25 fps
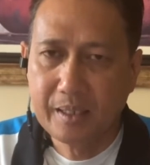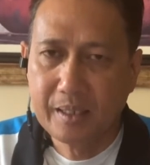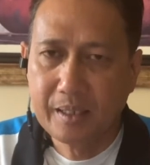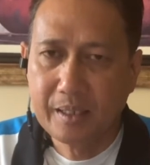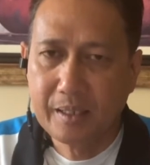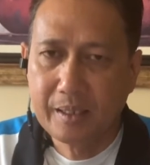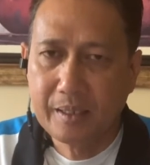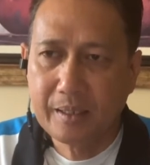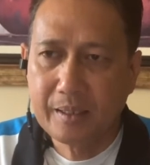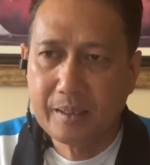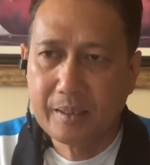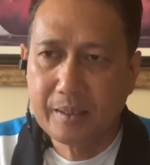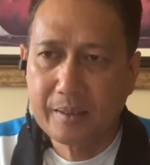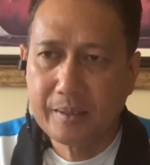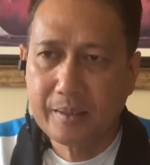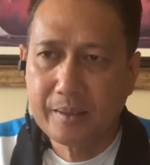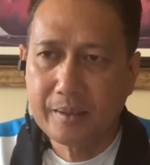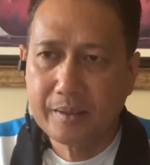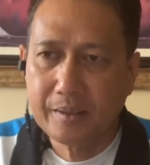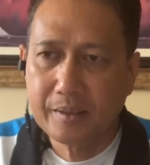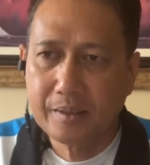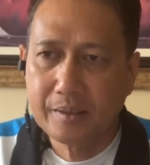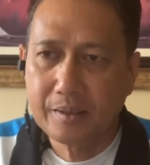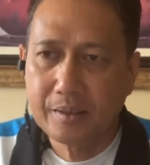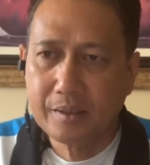
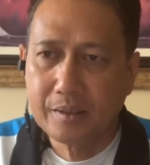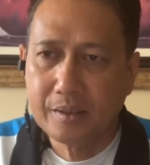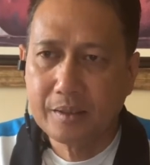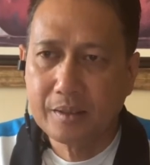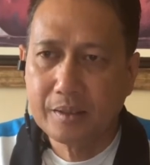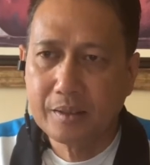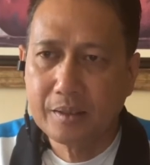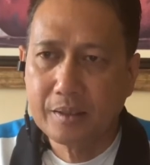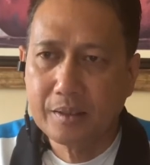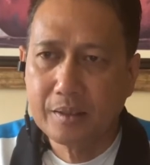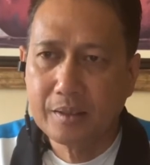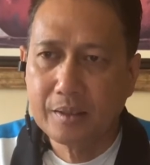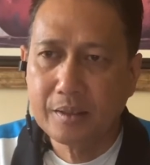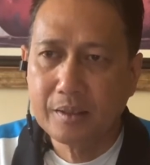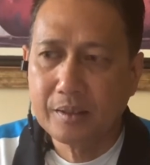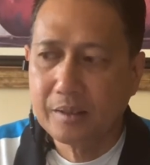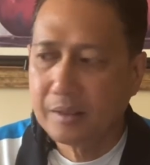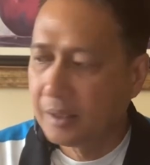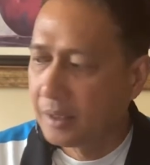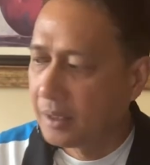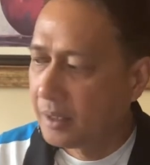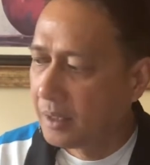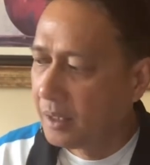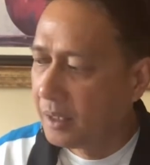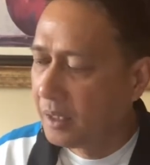
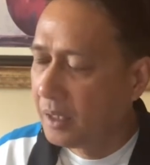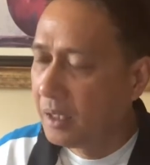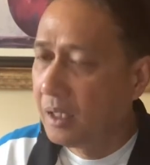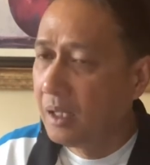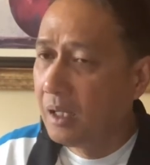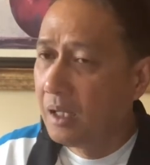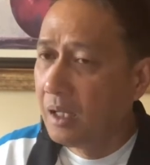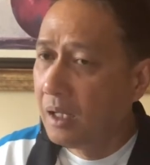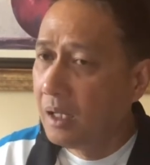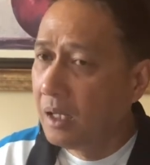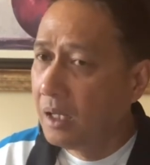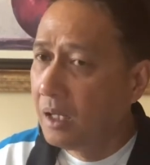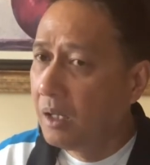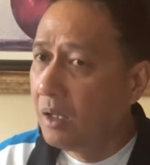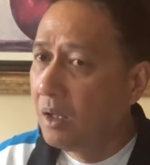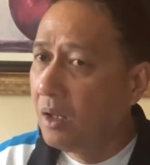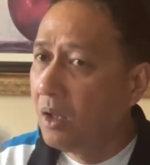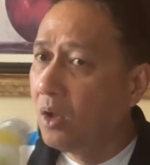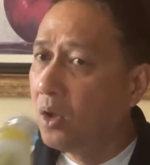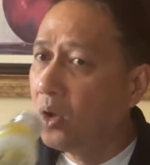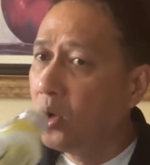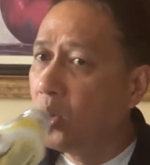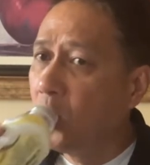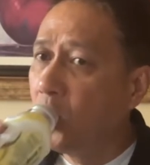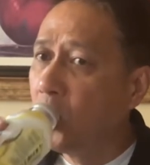
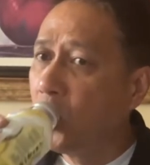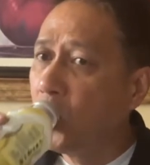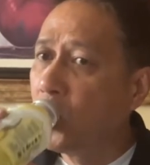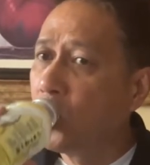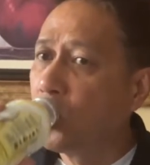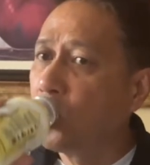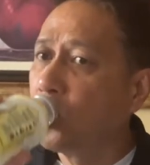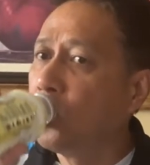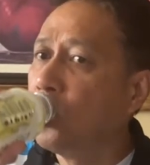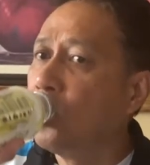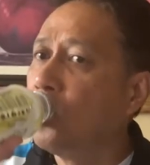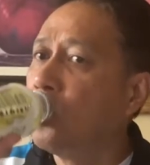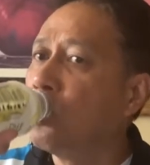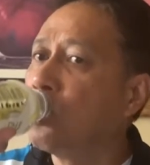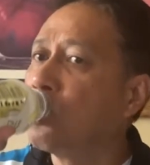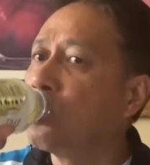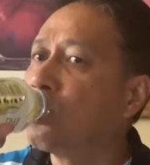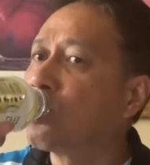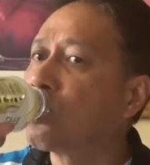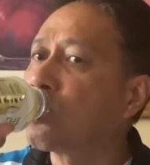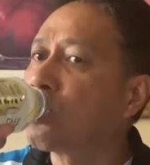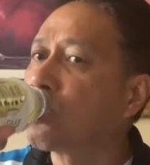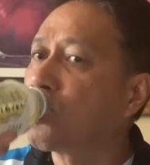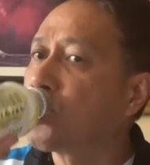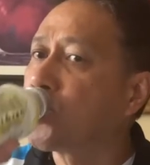
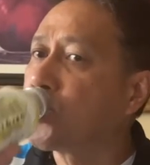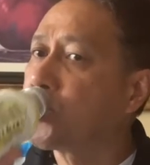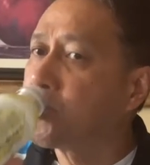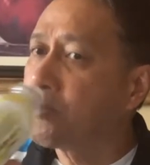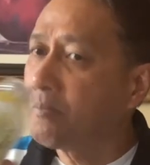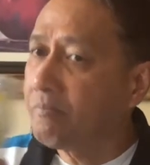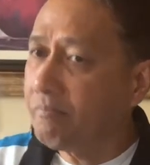No one is speaking in this clip.